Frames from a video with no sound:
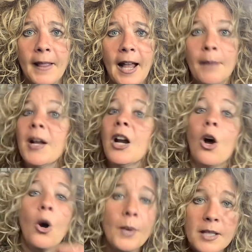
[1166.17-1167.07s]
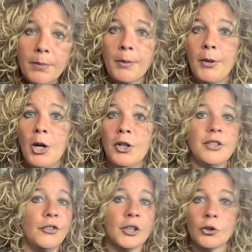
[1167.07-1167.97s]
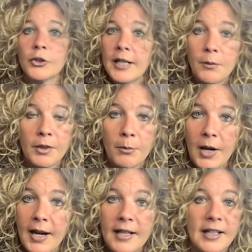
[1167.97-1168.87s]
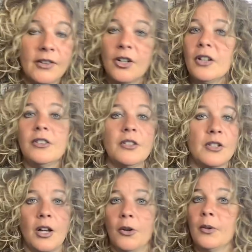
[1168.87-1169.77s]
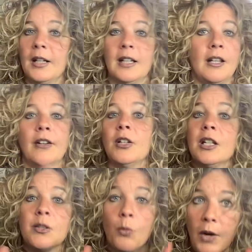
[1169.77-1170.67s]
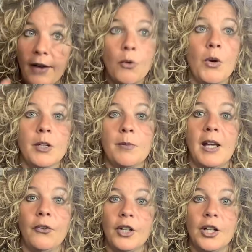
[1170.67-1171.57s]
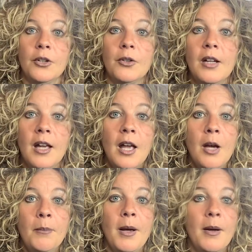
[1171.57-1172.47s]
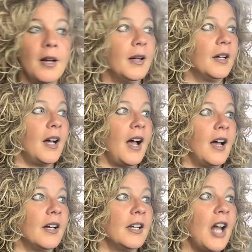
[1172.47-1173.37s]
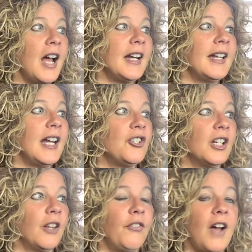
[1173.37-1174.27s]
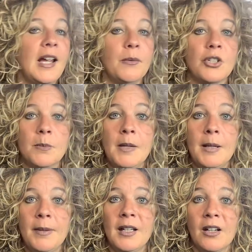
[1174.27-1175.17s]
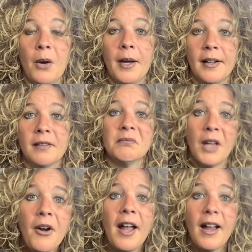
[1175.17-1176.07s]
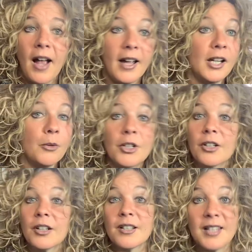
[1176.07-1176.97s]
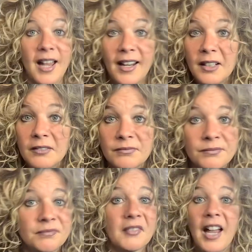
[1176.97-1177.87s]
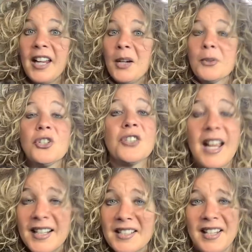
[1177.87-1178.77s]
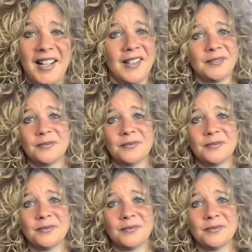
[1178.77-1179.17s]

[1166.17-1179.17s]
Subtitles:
I'm not always a proponent for agreeing with the brain either. So it's whatever works best for you. But, and not engaging in the fight would just be being going, okay, I hear what you're gonna say. I hear what you're saying today.